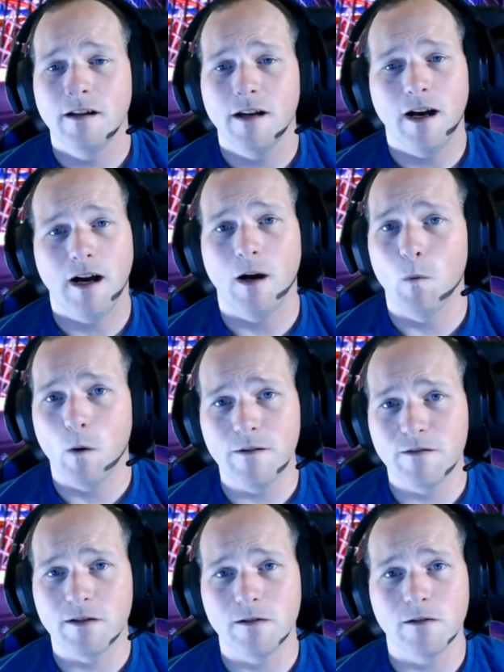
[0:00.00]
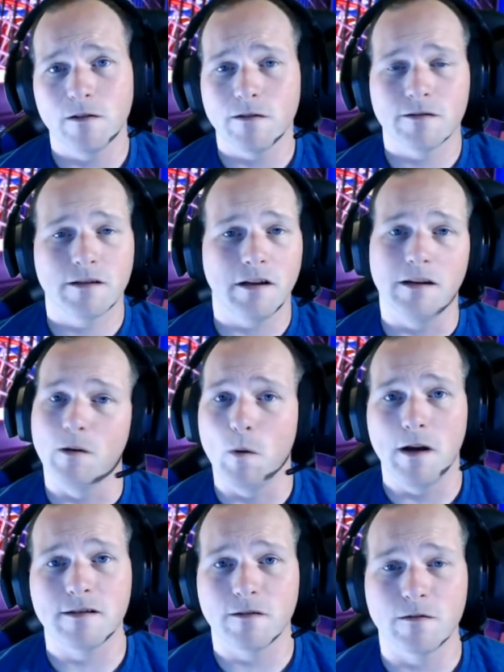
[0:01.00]
uh, wave shooter set in a
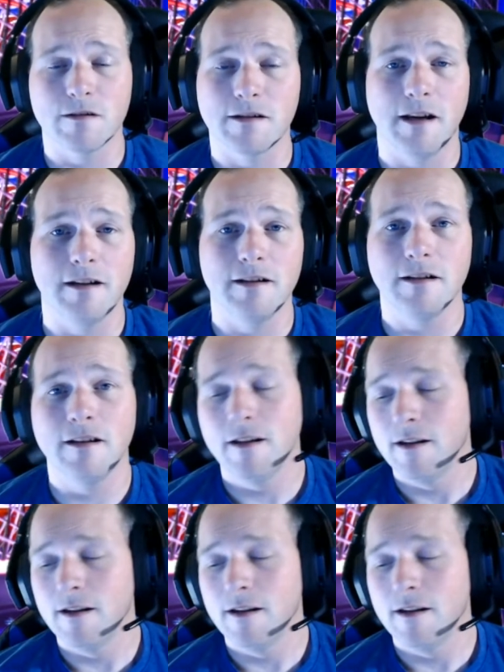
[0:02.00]
western setting.